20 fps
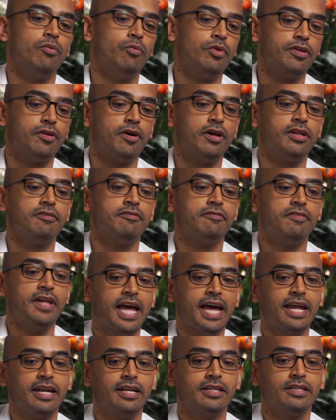With all
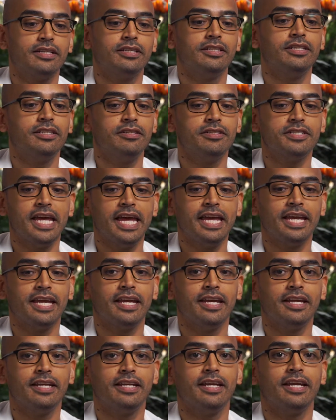that, you
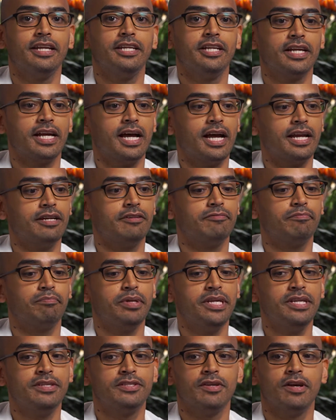take it and you kind of
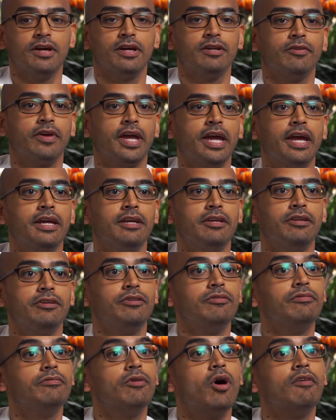piece on, okay,
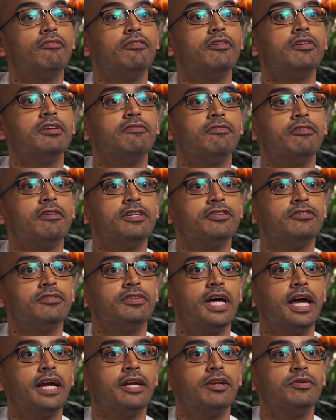you offer a differential
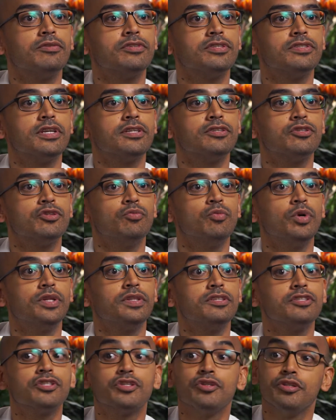diagnosis as to
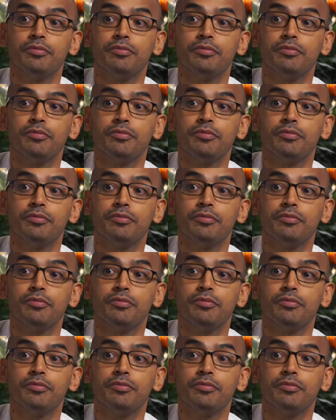what this